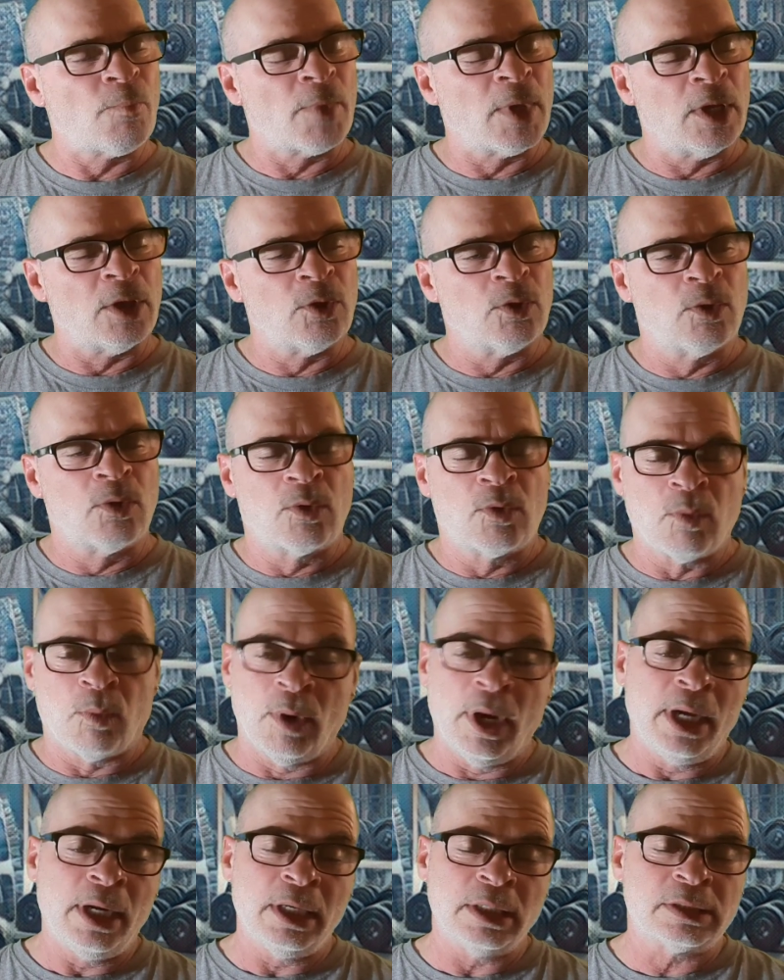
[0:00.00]
The
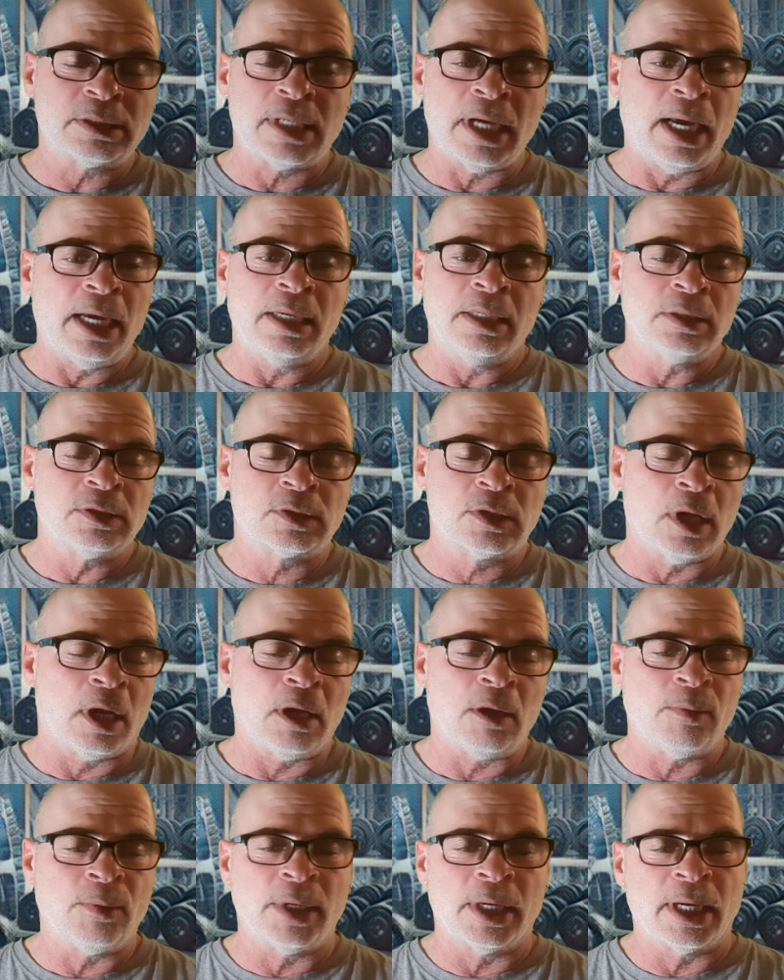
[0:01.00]
way this guy is
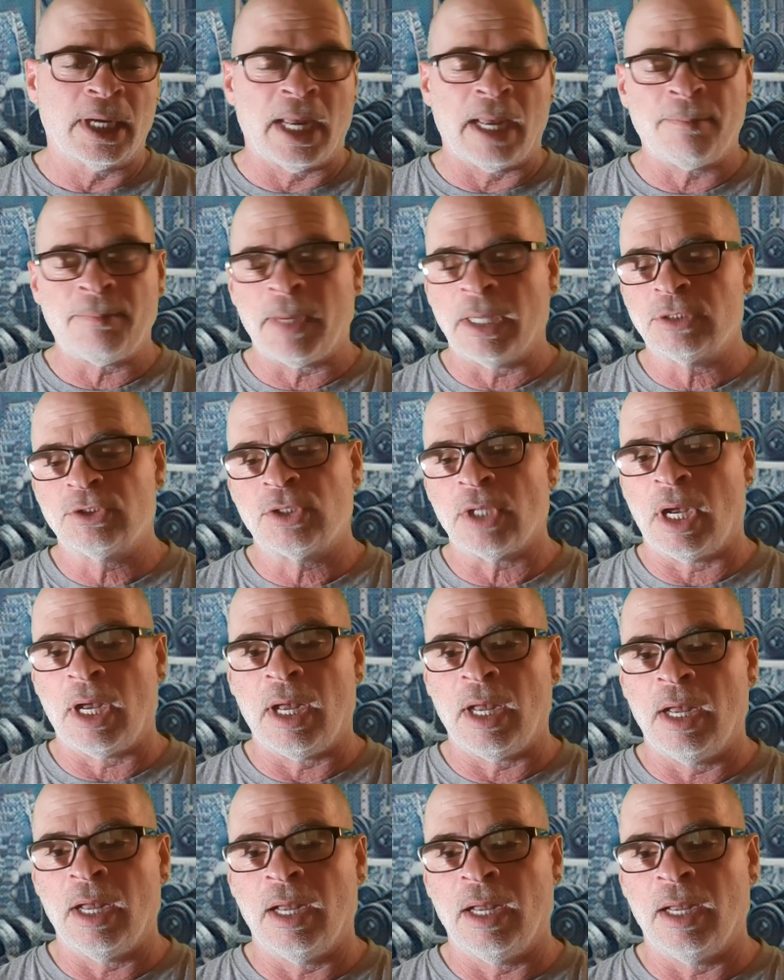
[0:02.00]
going, I'm not
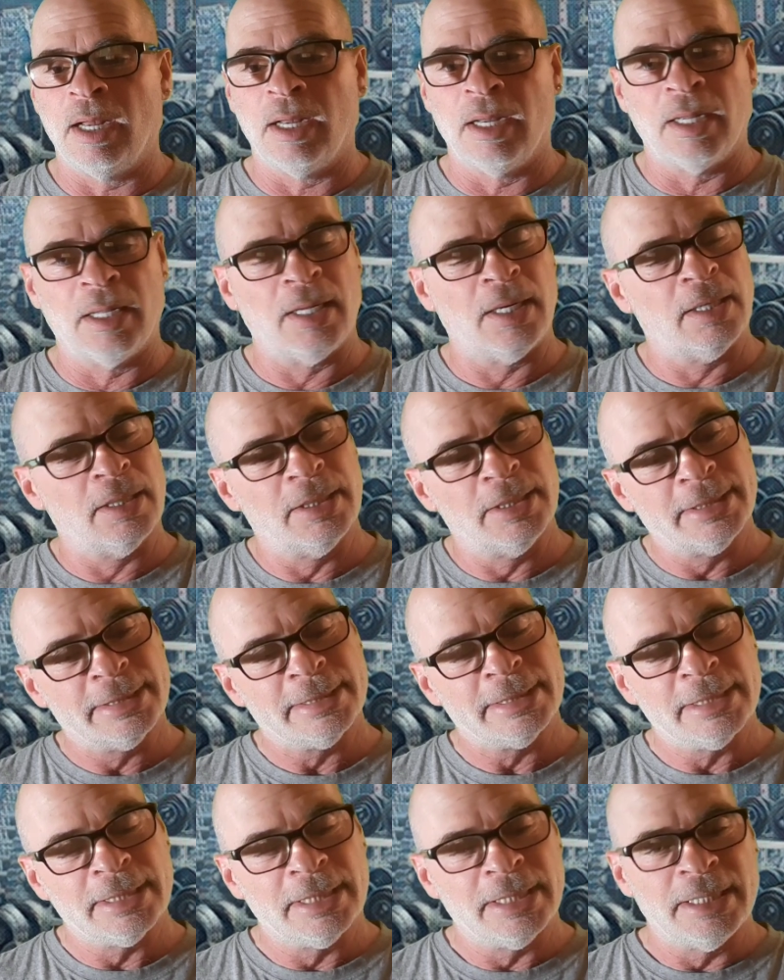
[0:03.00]
sure.
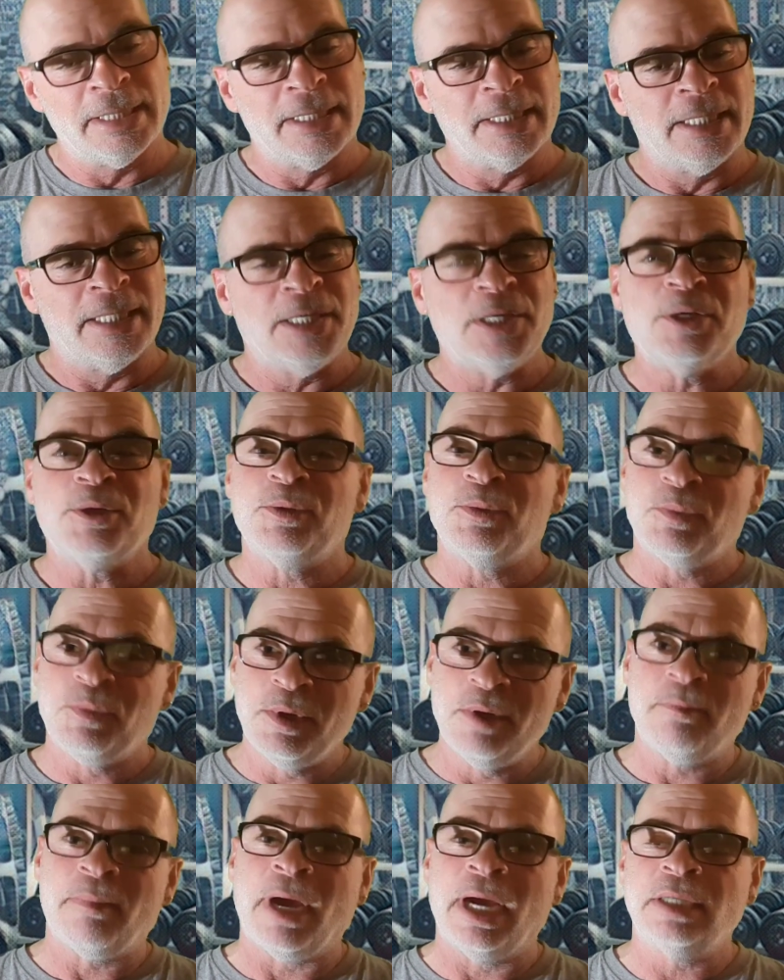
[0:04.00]
We
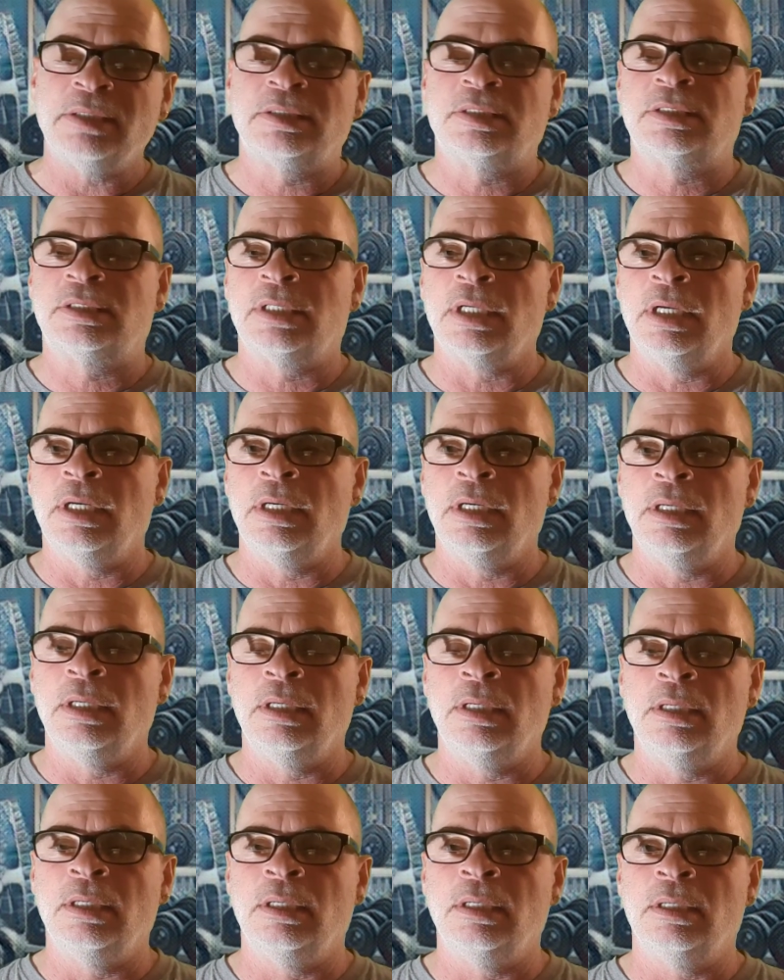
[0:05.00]
might
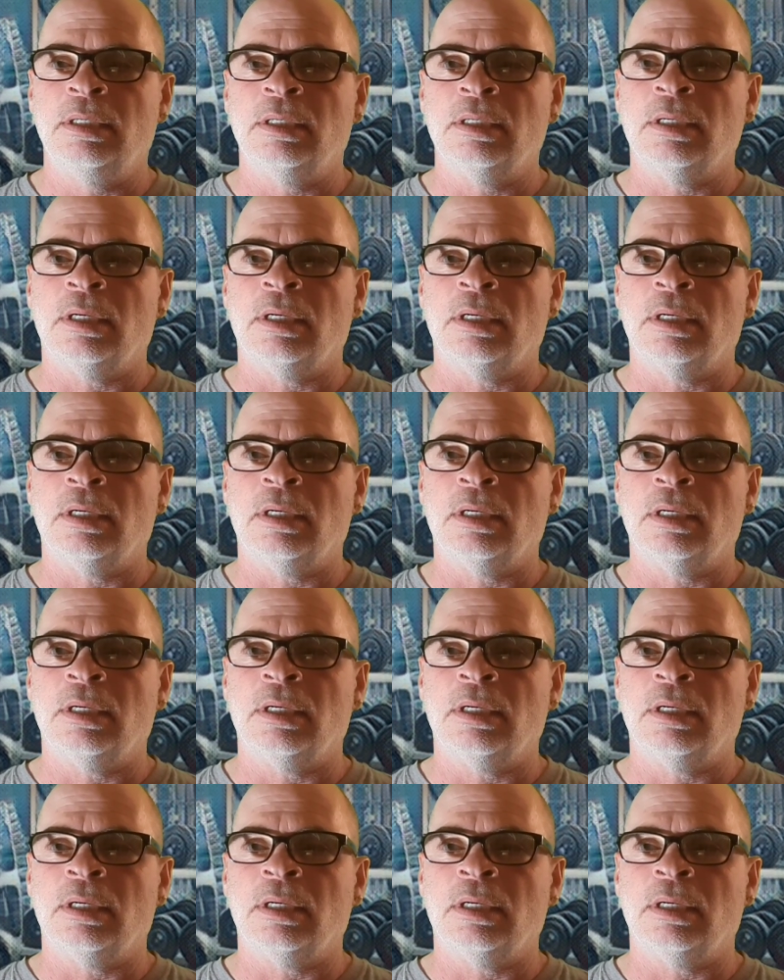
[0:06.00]
see.